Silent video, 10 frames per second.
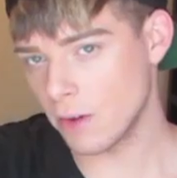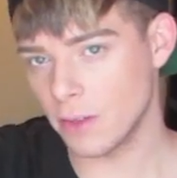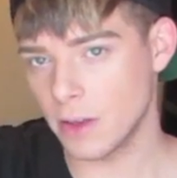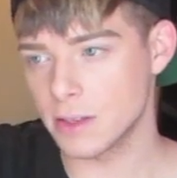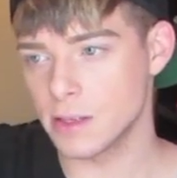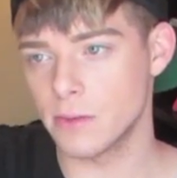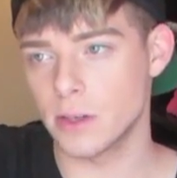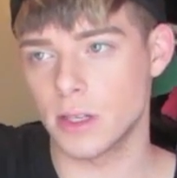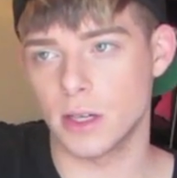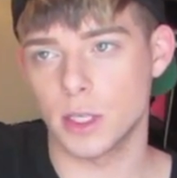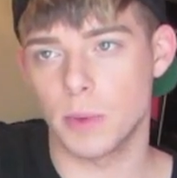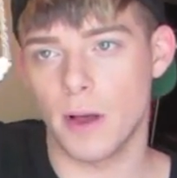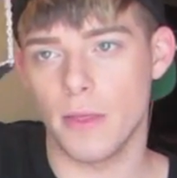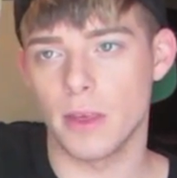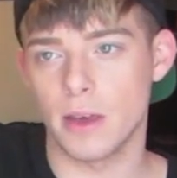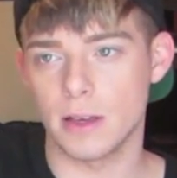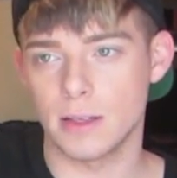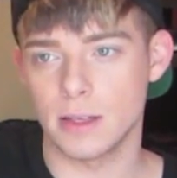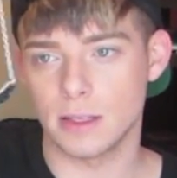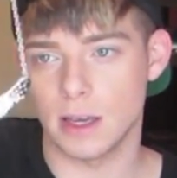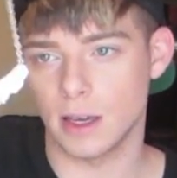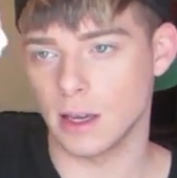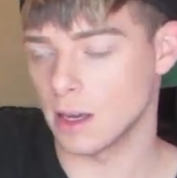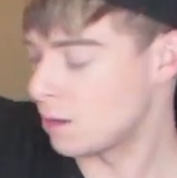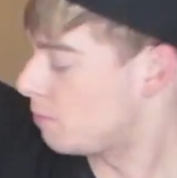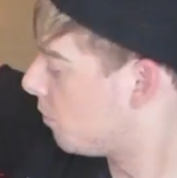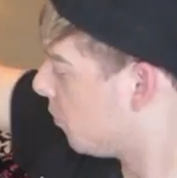anything silver, so I just bought this. It's like a